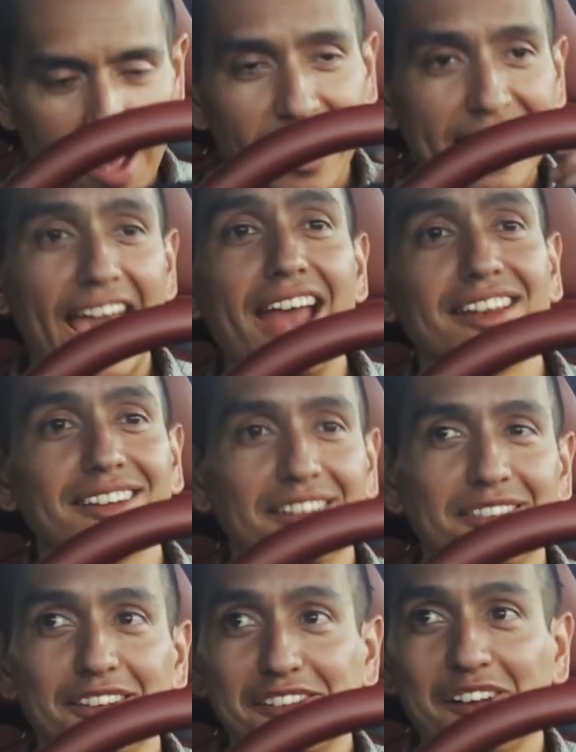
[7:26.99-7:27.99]
Again,
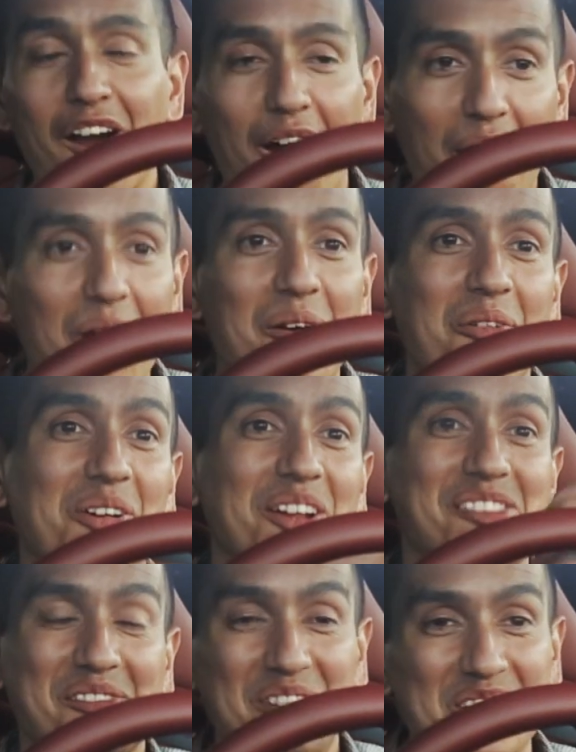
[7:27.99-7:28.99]
this car
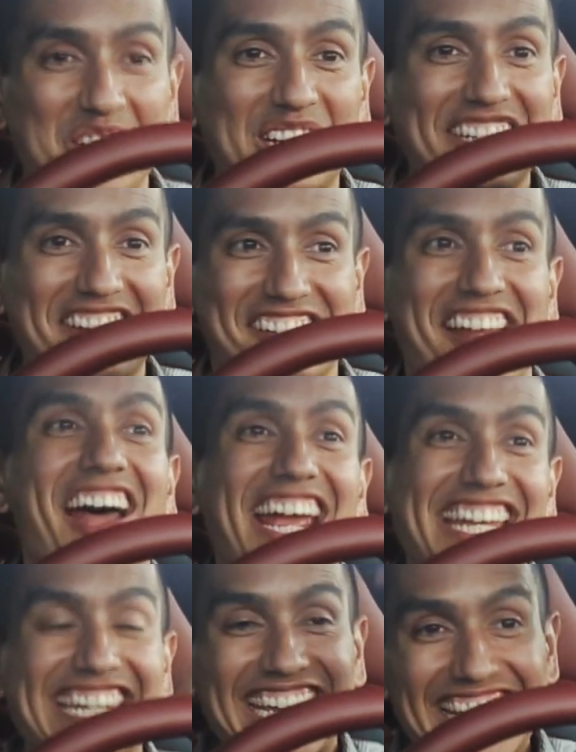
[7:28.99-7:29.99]
was originally
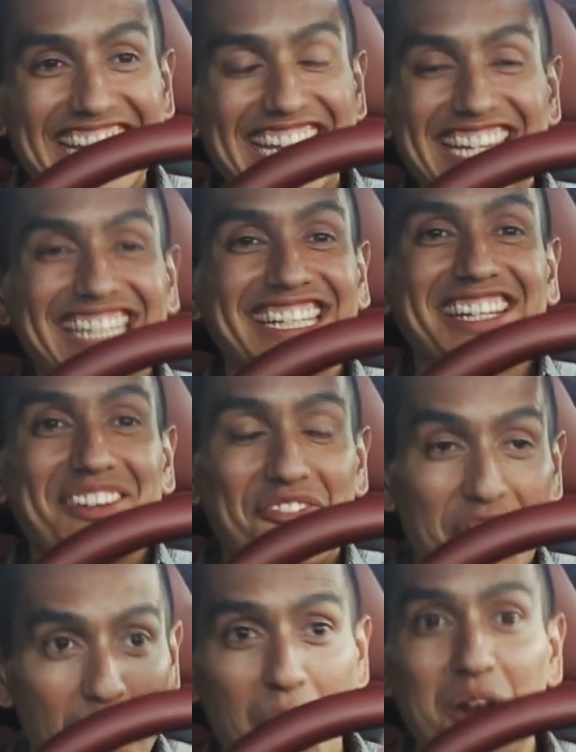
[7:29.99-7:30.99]
designed
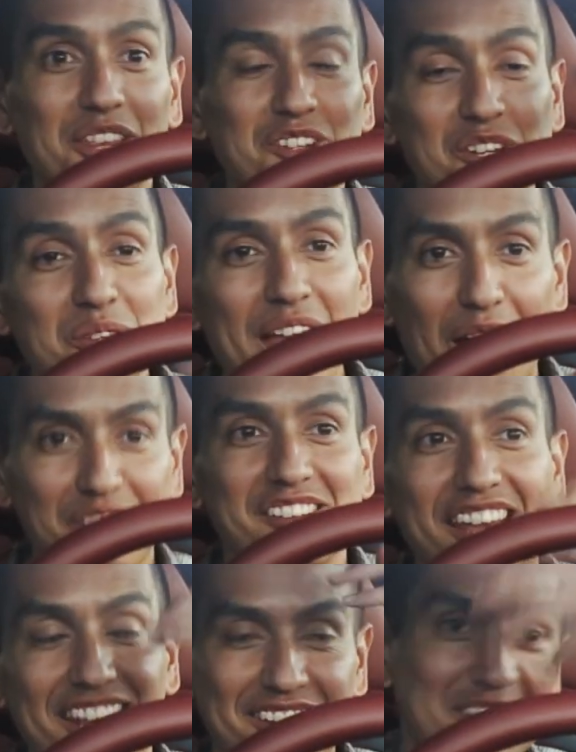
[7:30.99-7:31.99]
for the
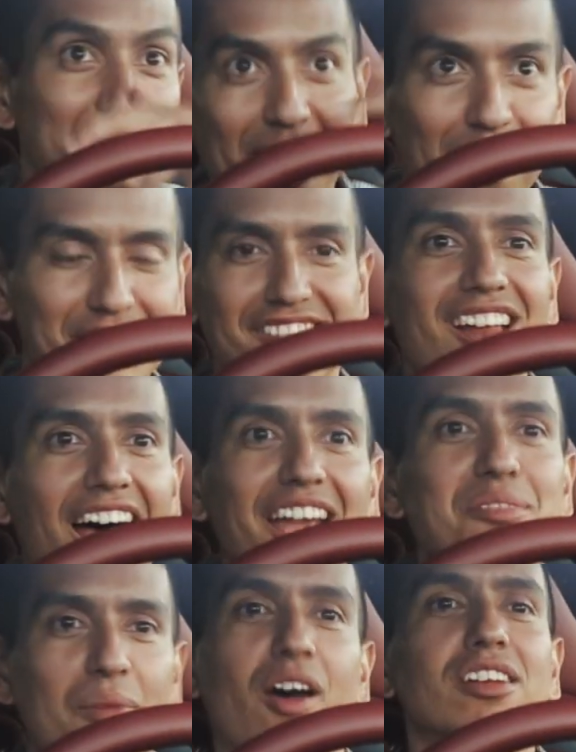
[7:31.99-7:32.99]

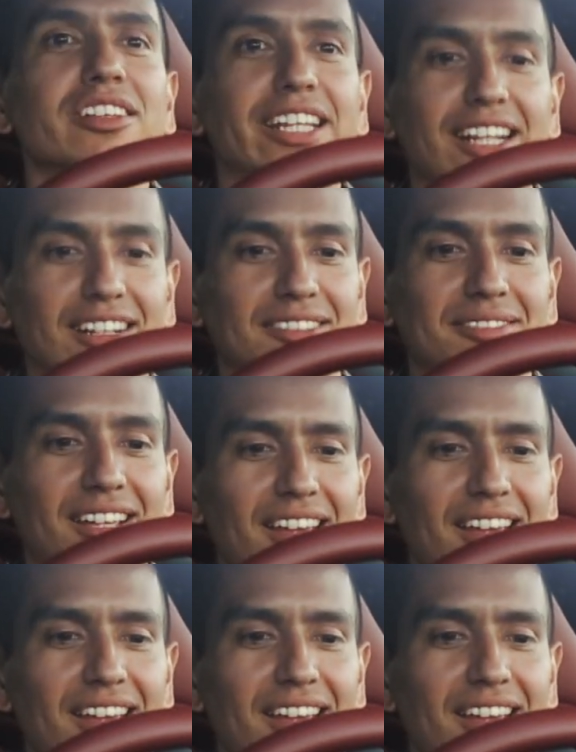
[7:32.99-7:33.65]
2008-2009 model year,